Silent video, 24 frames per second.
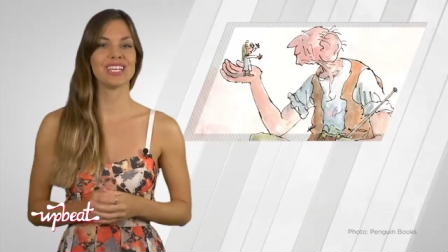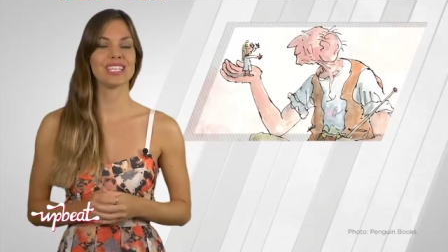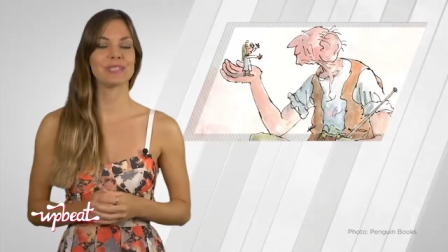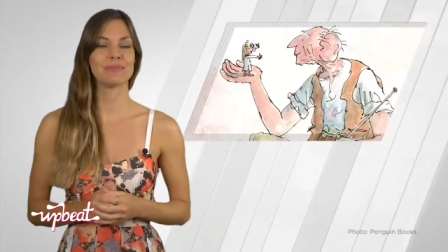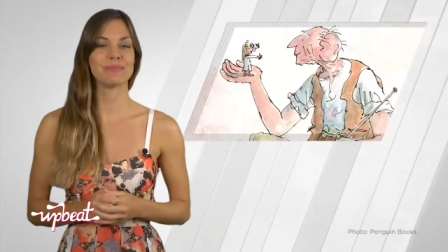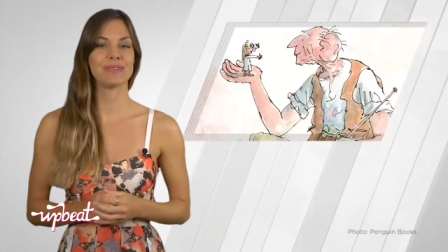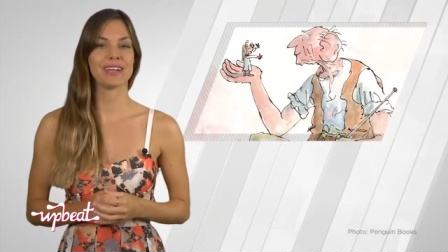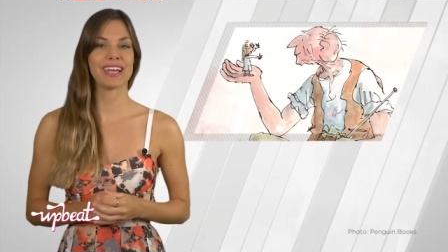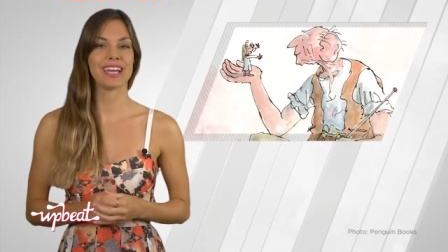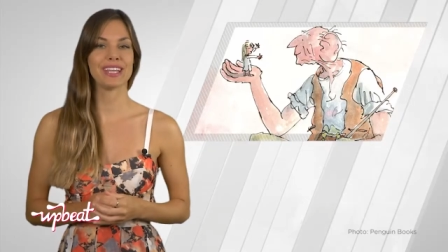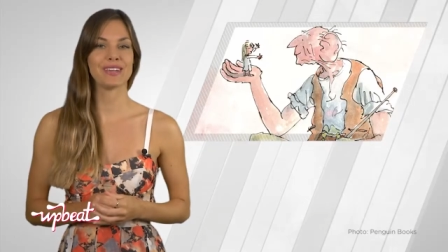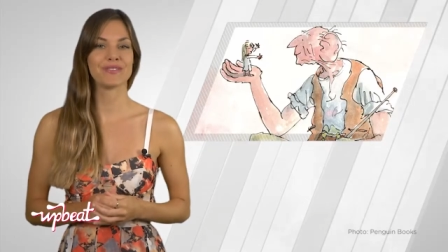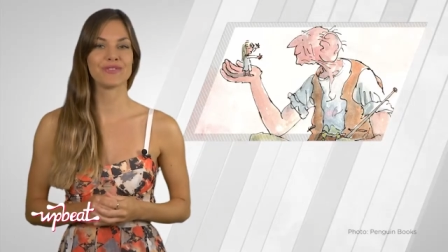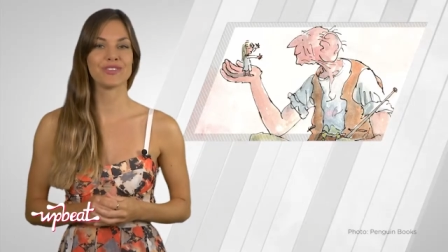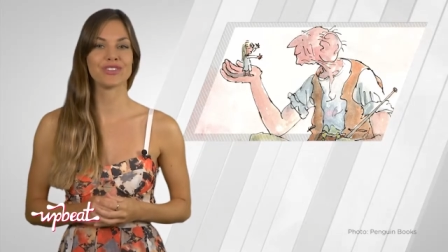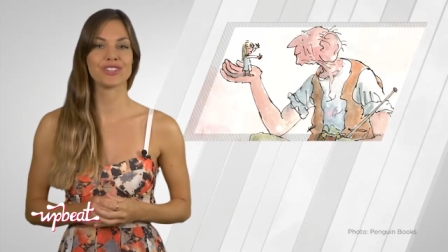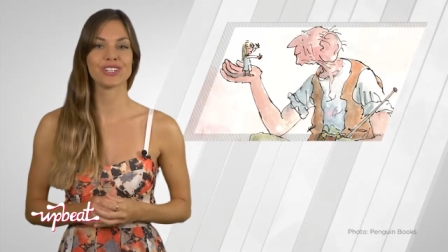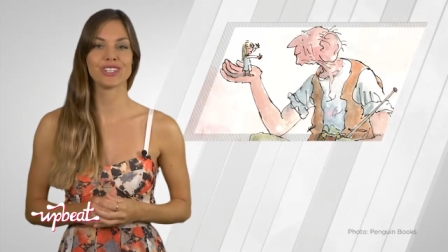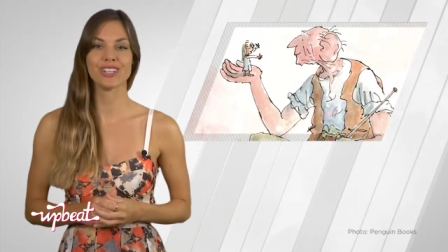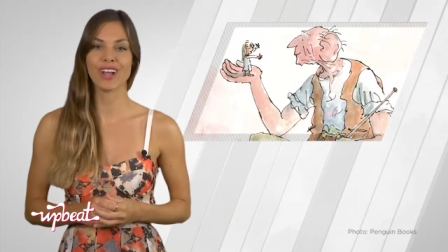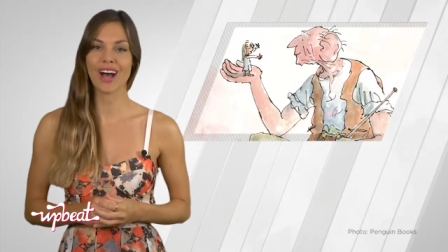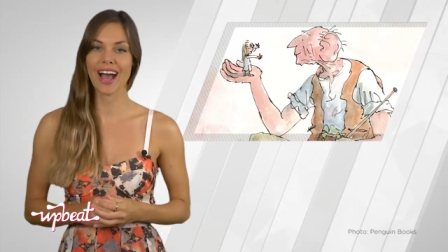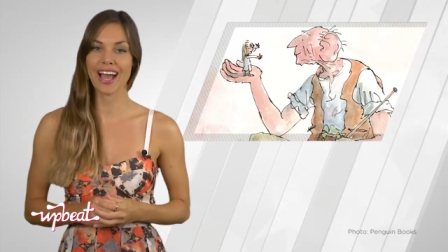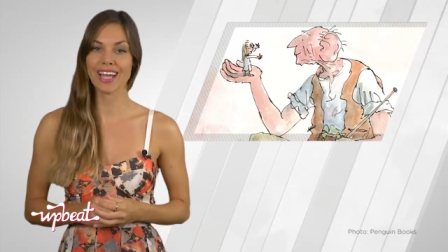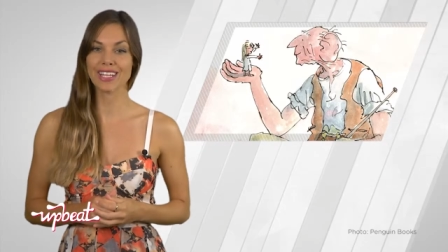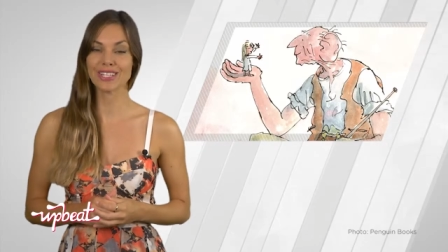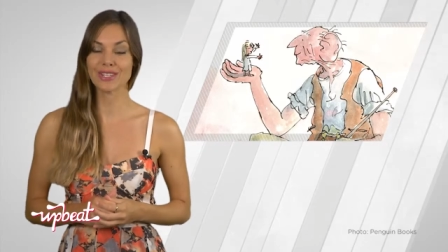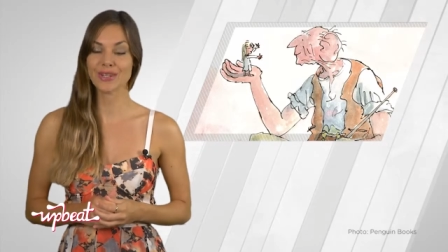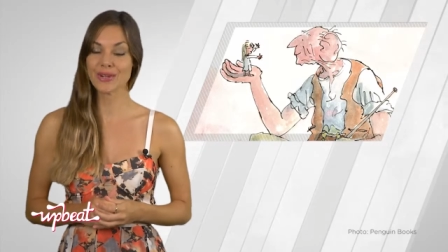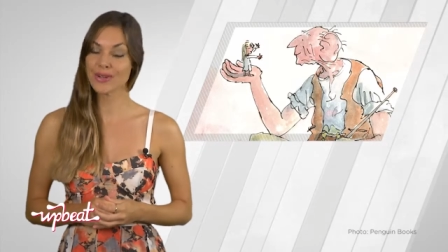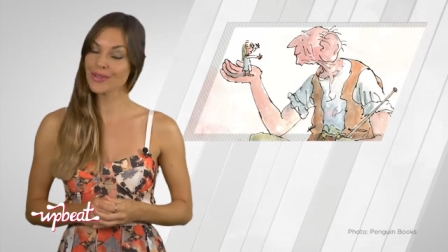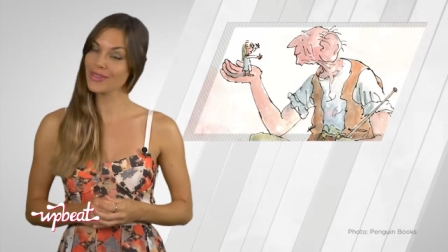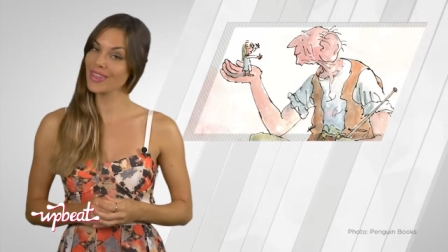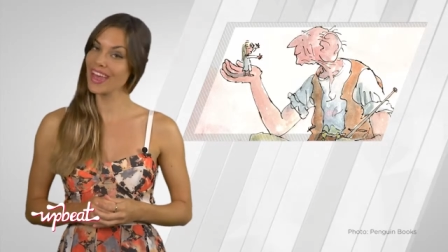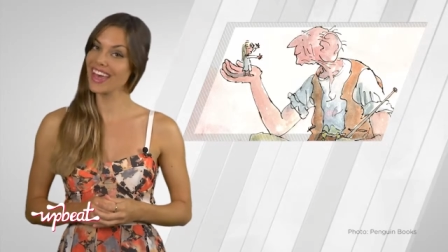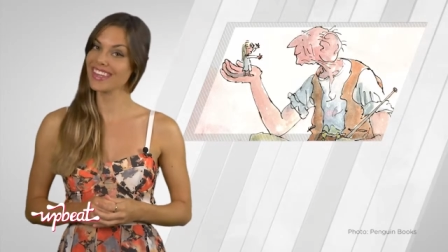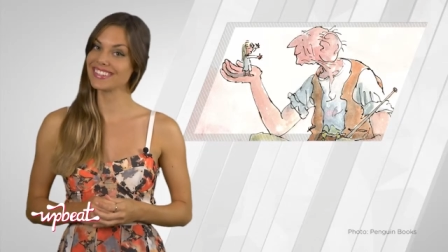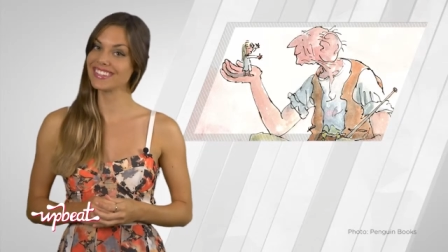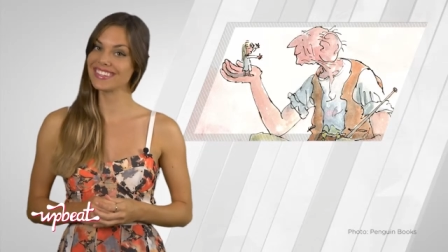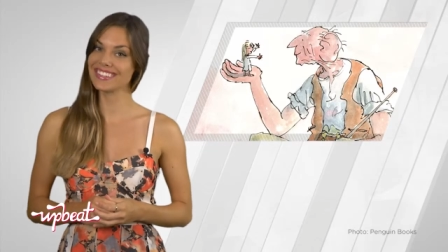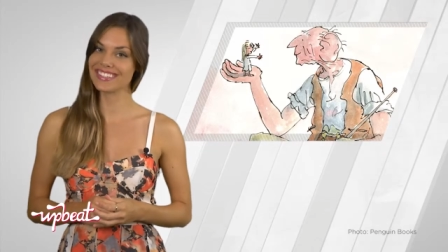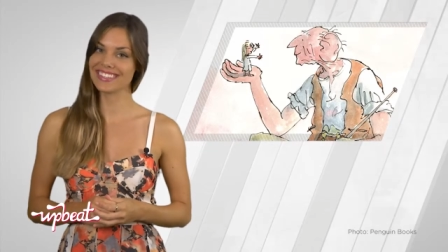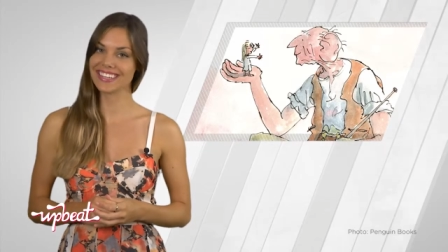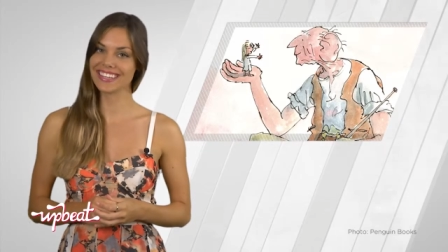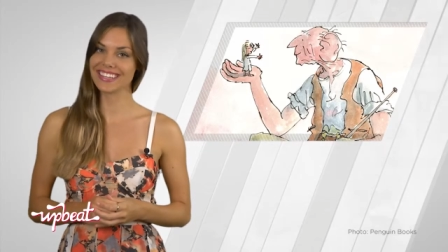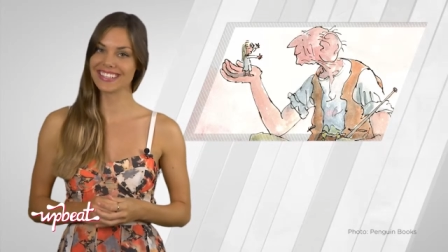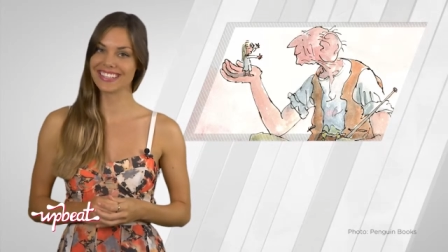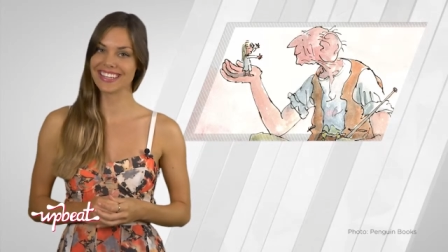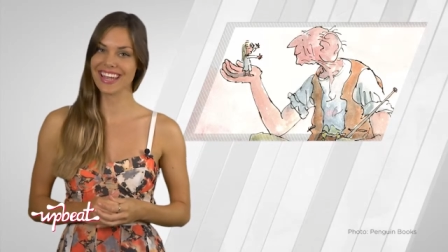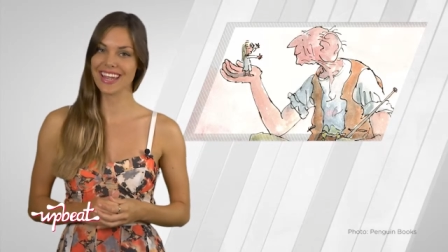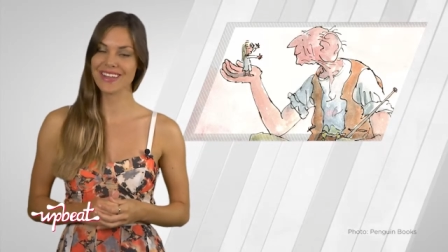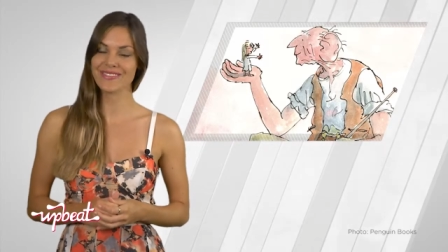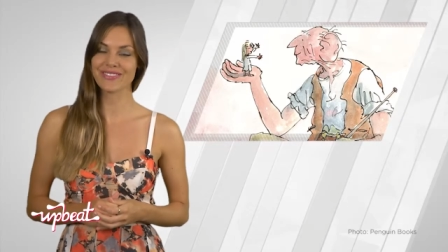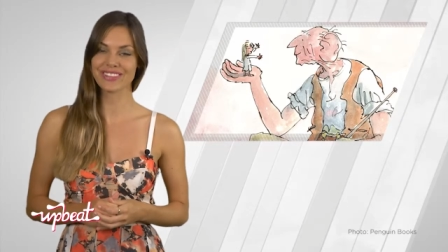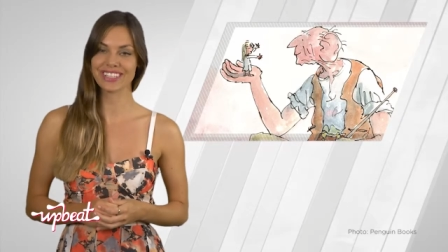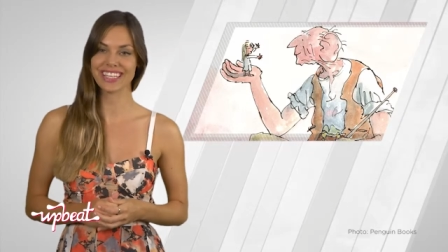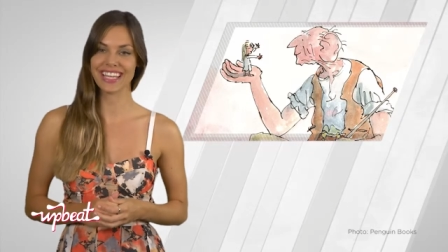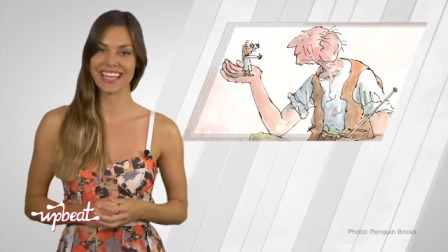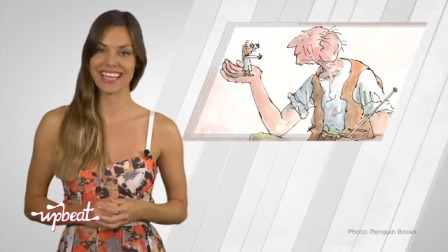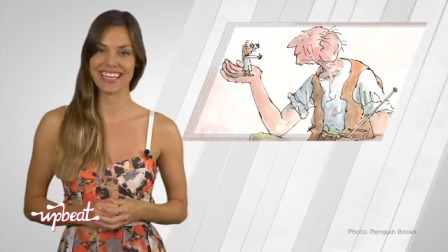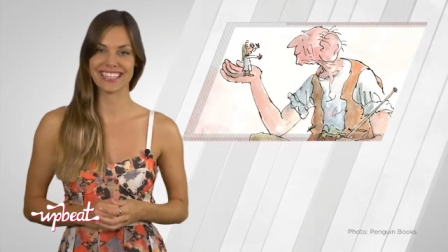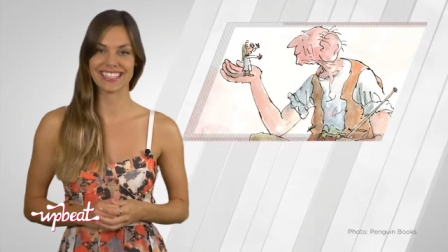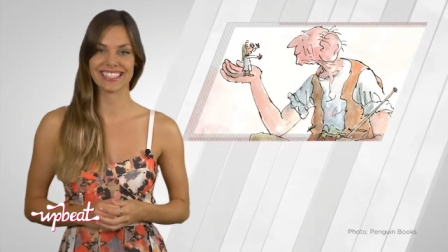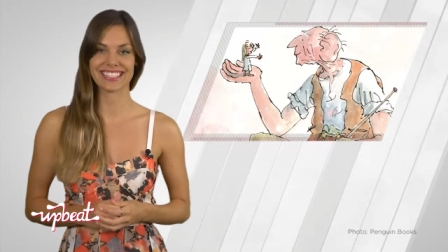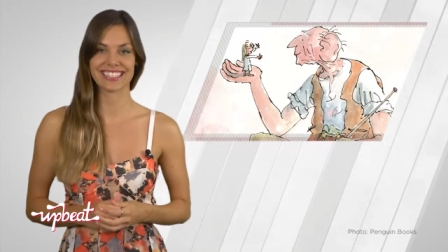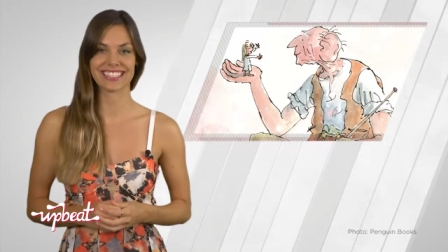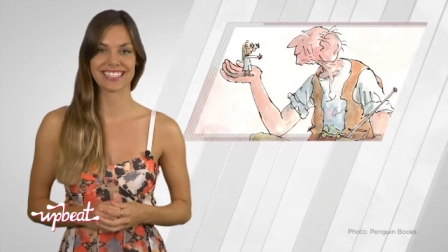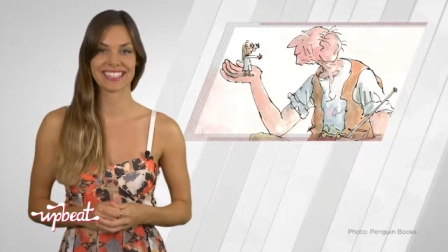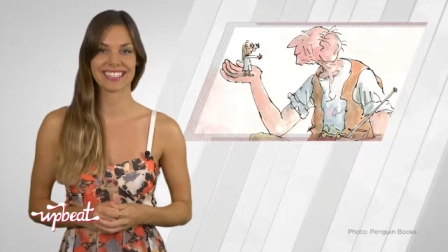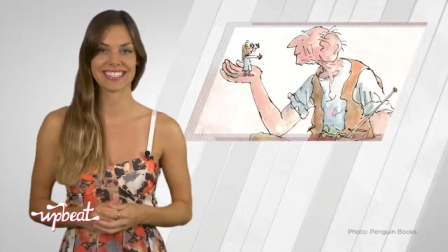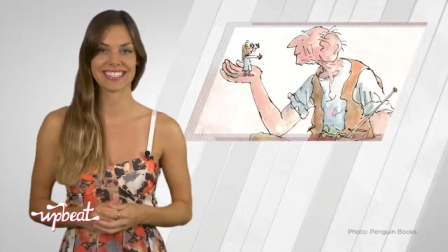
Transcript: is planned for a July 2016 release.